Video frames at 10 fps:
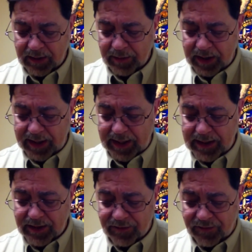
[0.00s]

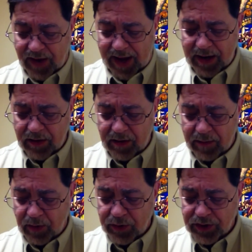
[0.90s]
police, fire,
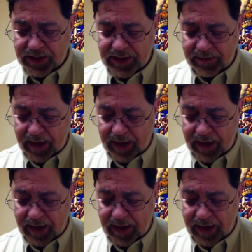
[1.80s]
emergency